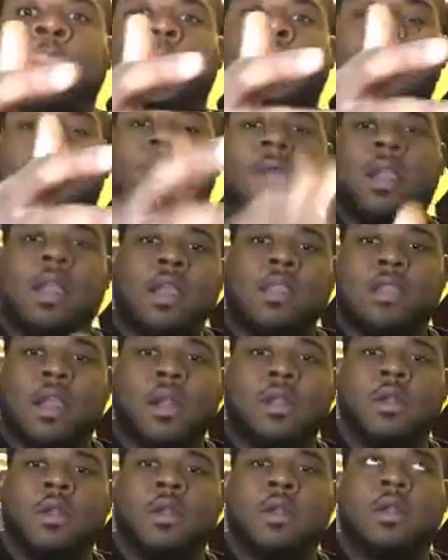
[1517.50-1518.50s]
Billy
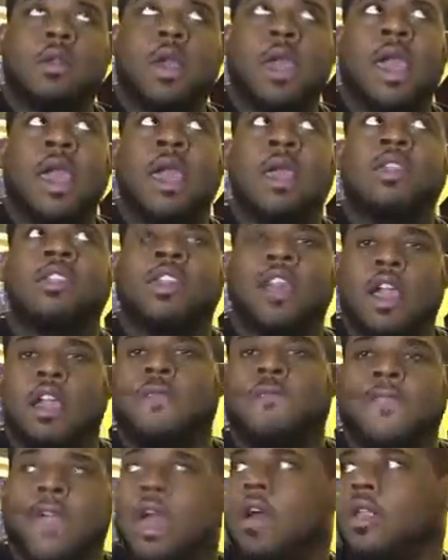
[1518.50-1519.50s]
Turner and Jared
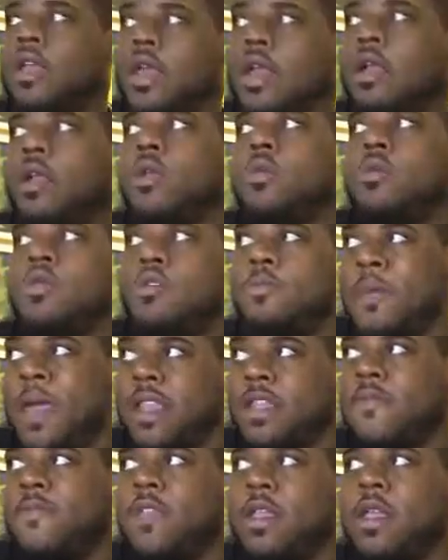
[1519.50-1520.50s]
Veld here,
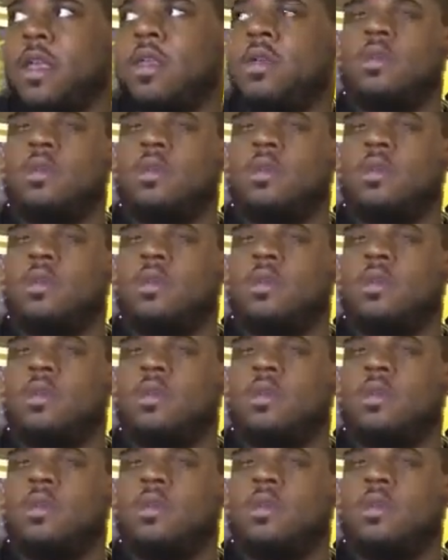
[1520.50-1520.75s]
respectively,